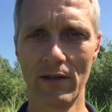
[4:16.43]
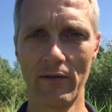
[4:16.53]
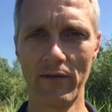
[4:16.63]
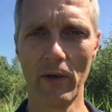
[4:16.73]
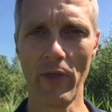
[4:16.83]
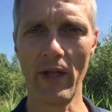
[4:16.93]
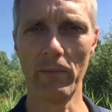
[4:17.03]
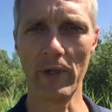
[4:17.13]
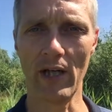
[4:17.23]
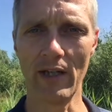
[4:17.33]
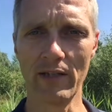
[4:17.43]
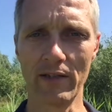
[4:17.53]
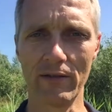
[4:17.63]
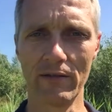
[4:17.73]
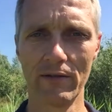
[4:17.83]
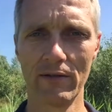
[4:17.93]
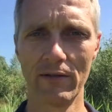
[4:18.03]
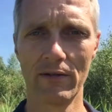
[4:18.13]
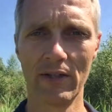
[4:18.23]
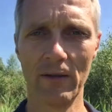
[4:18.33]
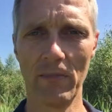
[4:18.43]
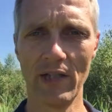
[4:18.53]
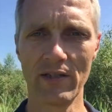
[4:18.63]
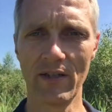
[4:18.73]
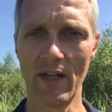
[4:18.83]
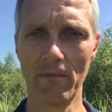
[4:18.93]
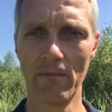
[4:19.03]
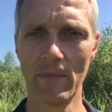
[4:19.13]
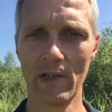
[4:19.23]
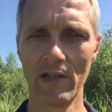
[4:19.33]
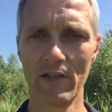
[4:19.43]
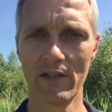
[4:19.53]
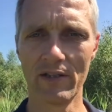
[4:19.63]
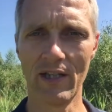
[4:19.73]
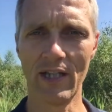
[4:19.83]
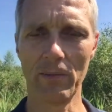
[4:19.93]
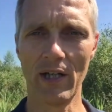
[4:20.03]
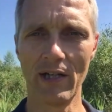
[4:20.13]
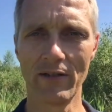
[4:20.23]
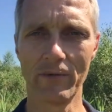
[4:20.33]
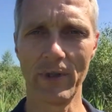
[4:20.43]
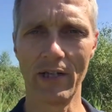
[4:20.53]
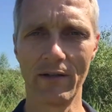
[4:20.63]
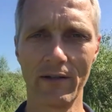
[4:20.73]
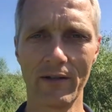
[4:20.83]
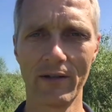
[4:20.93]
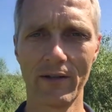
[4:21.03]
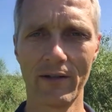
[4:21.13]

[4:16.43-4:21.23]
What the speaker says: Feel them behind you. Imagine them standing behind your parents.